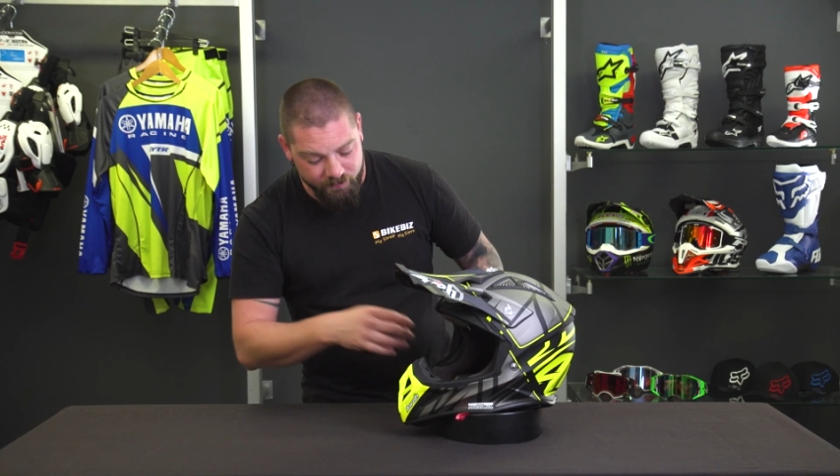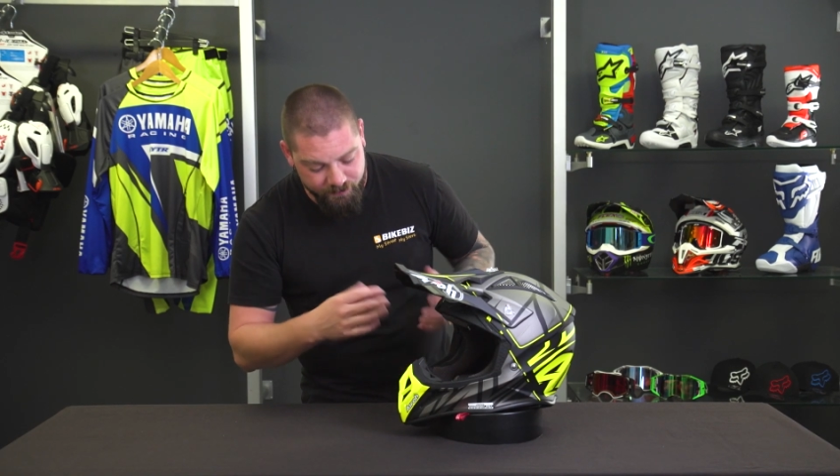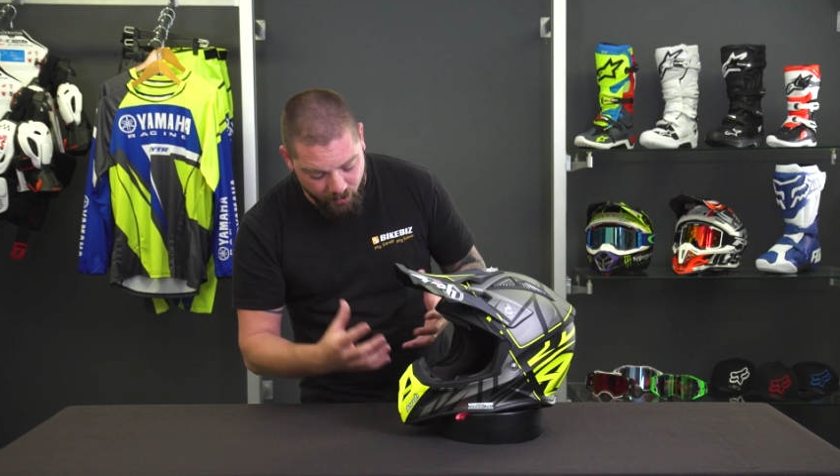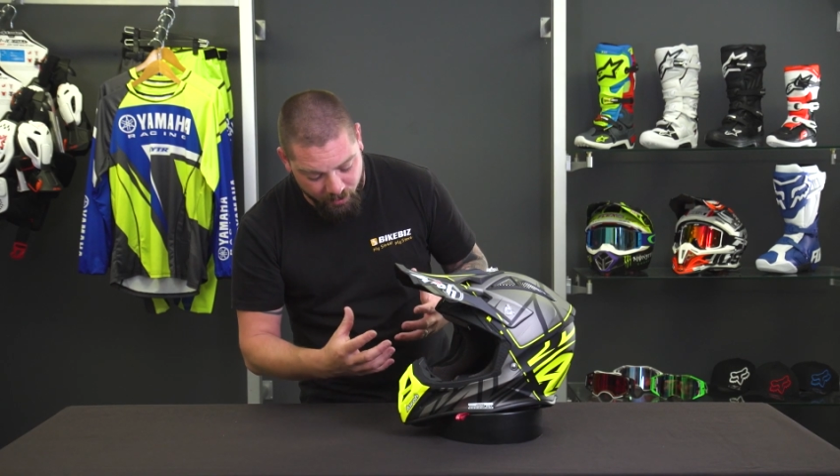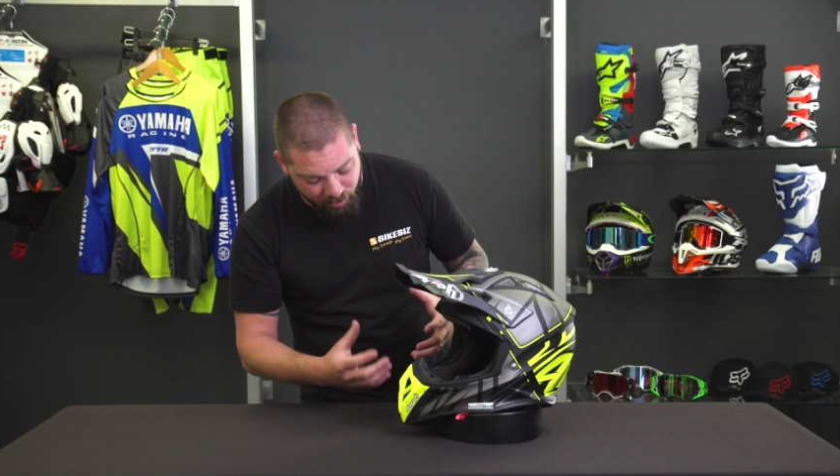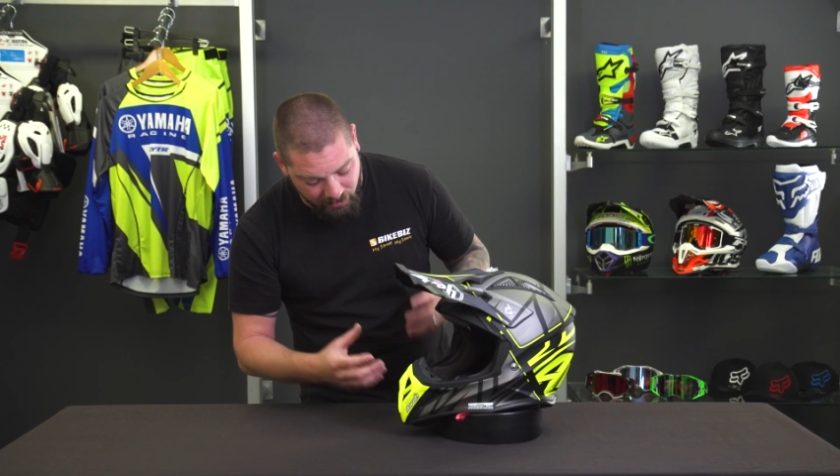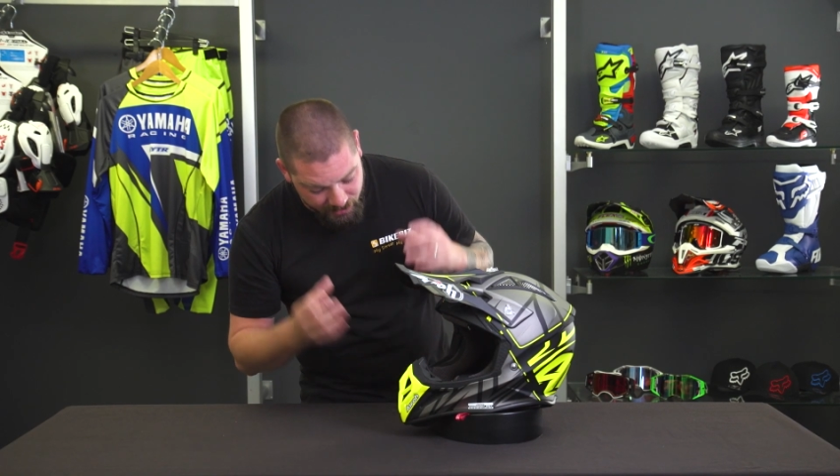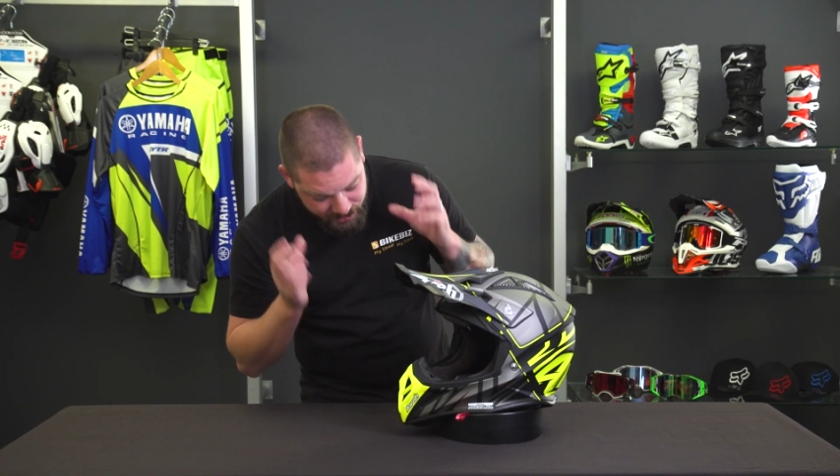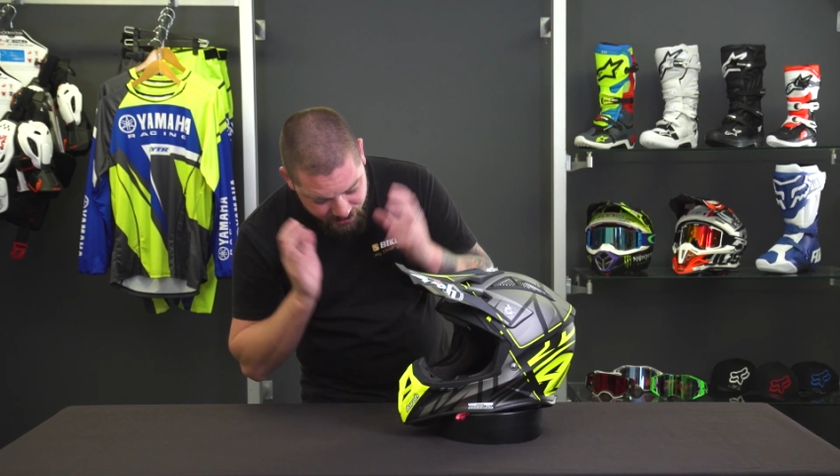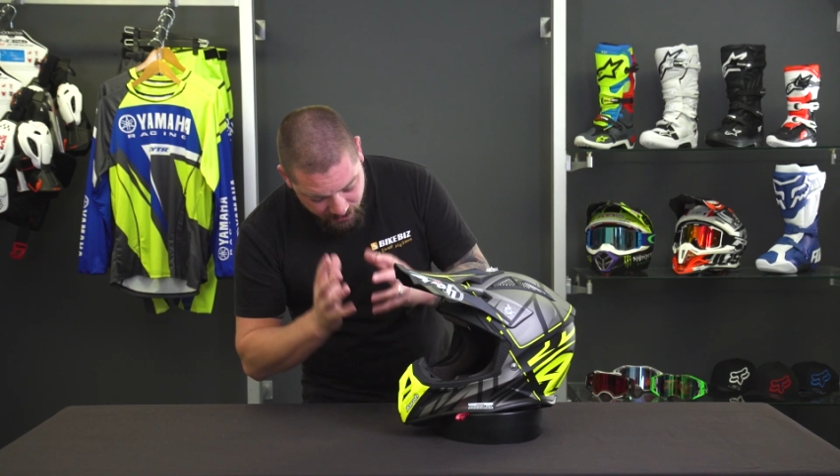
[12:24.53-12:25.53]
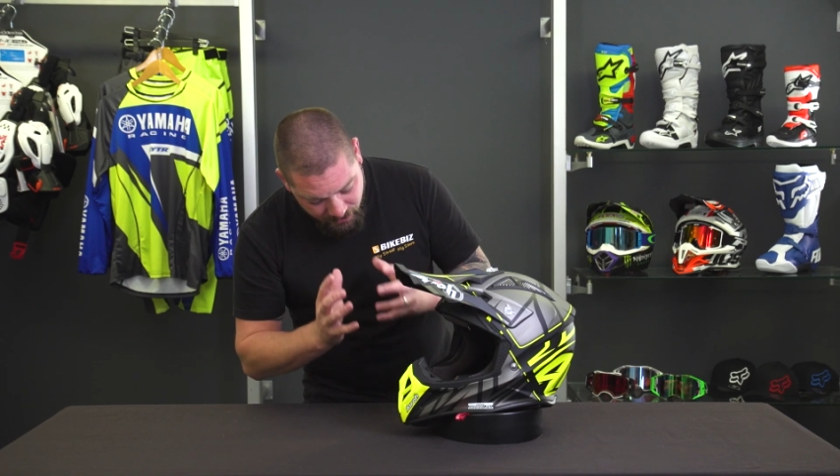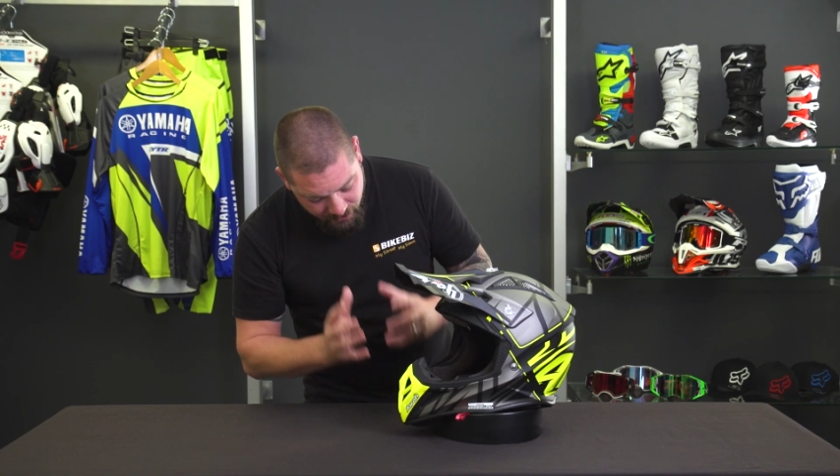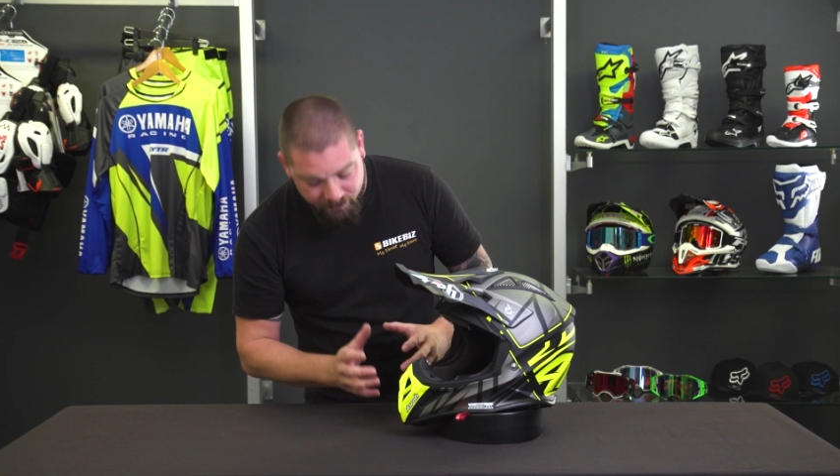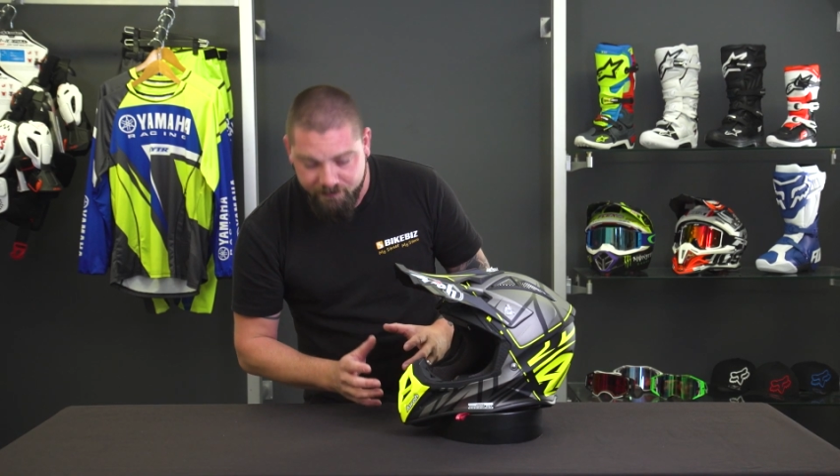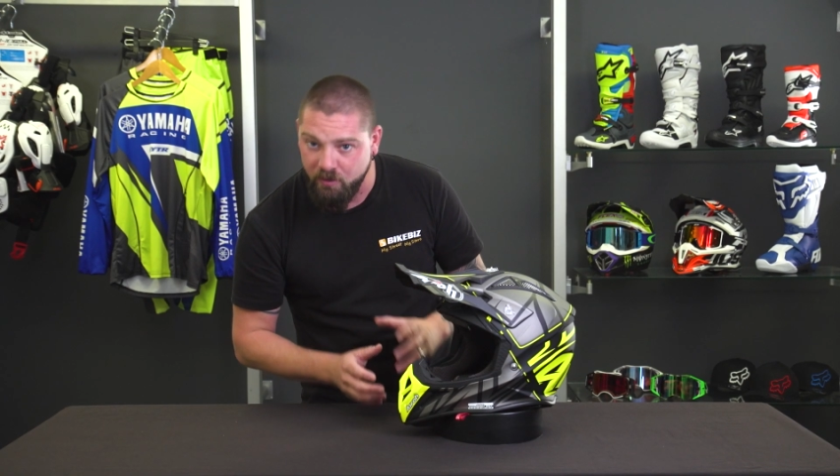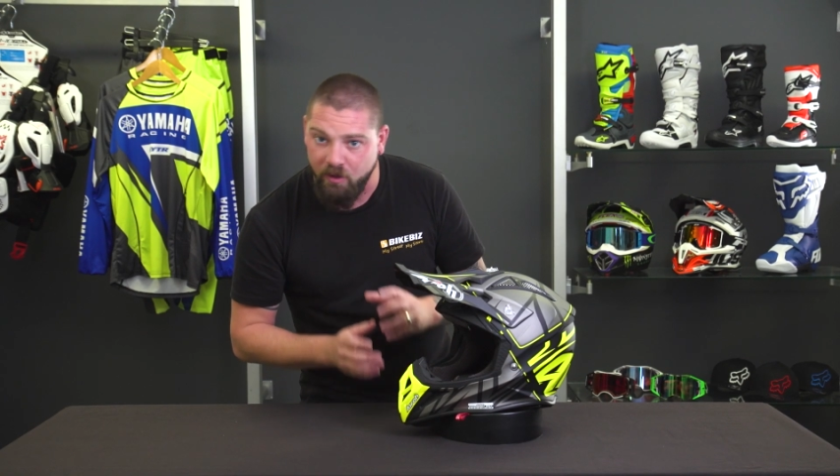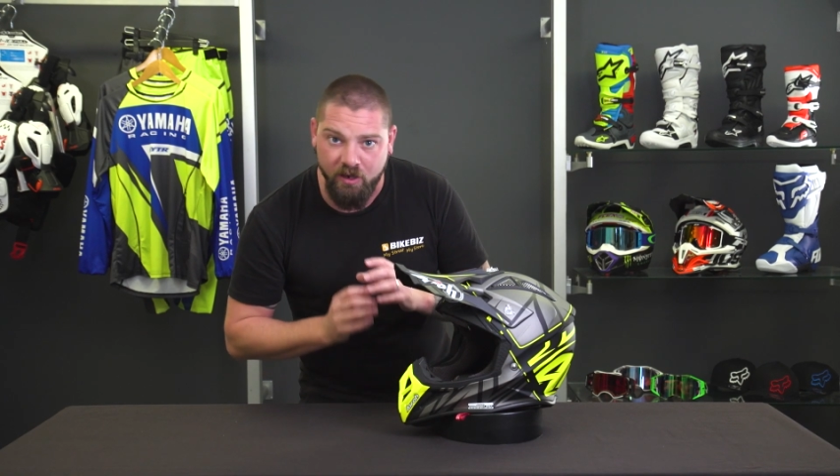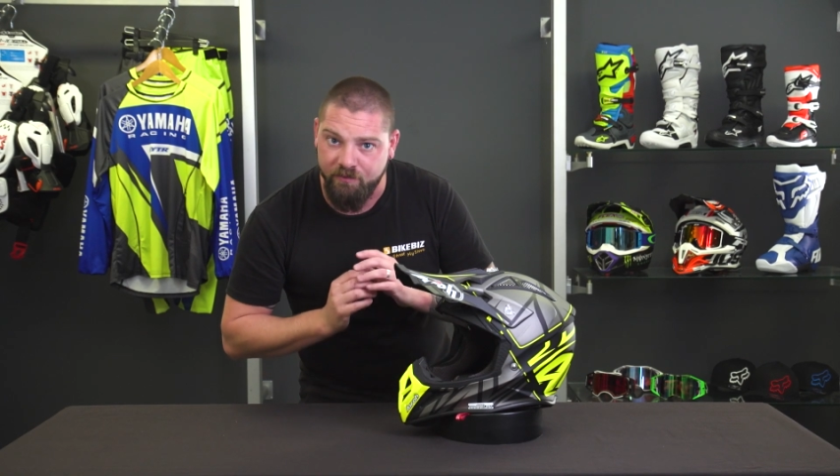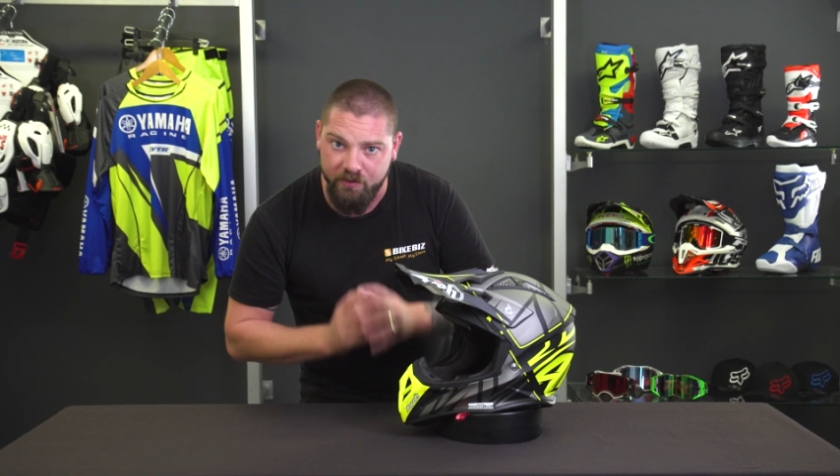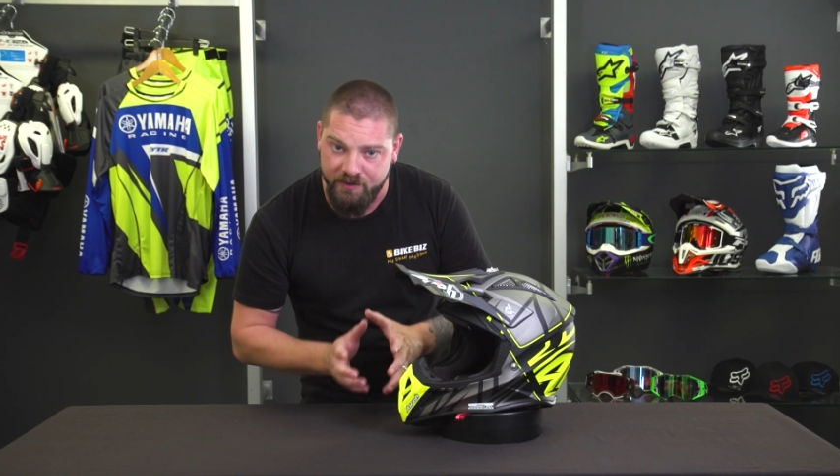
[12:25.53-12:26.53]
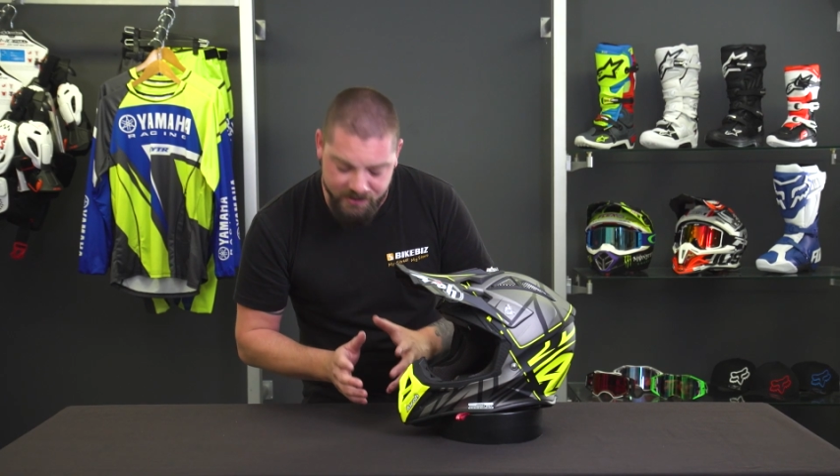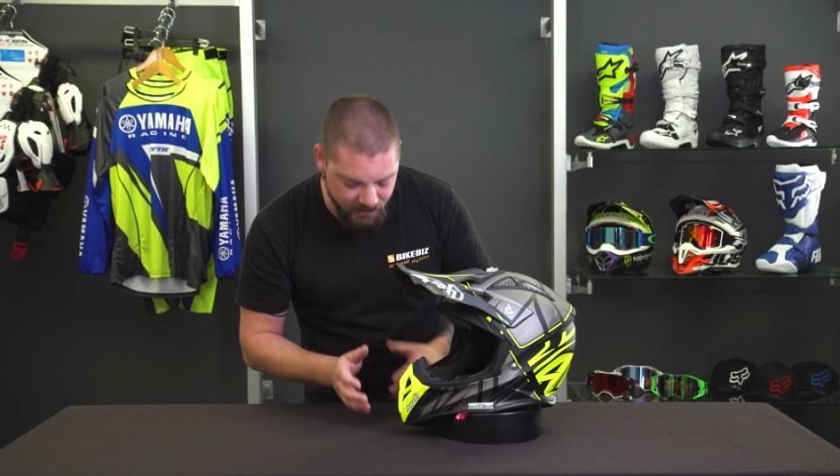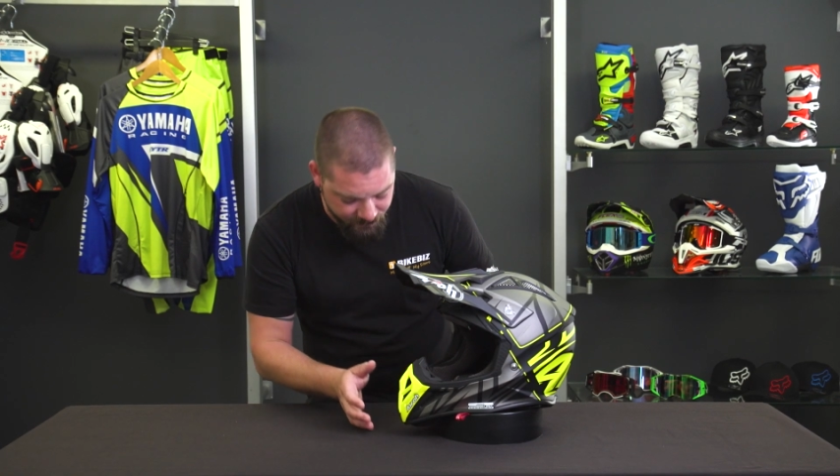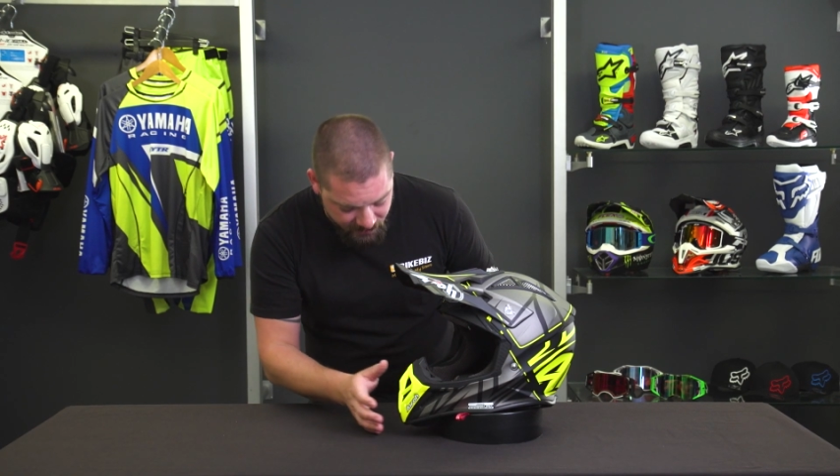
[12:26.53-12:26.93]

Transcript: very plush. Felt like I've owned this thing for